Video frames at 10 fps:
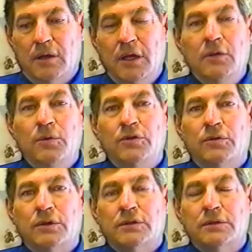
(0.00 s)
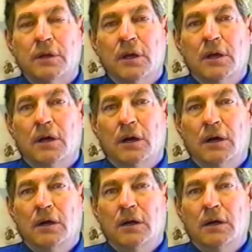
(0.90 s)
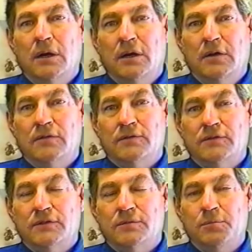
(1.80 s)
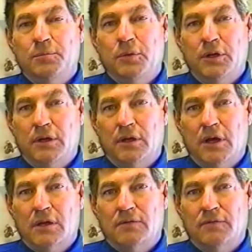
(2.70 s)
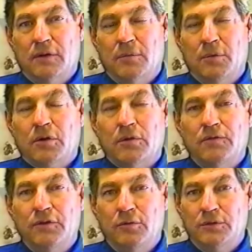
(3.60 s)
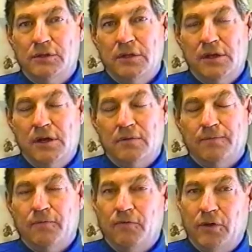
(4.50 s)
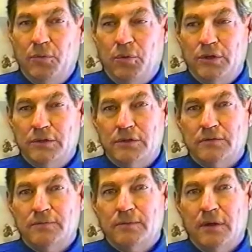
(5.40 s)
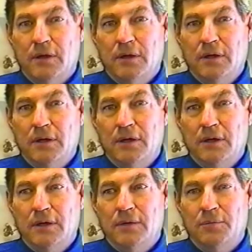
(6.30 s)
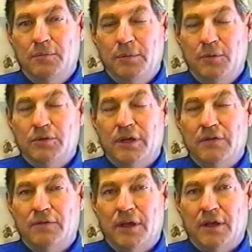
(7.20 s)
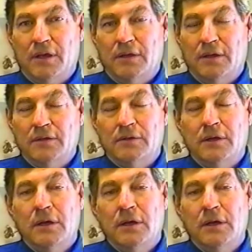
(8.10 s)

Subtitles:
heat retorts, of putting a lot of mercury fumes into the air, very poisonous. People die for that kind of thing.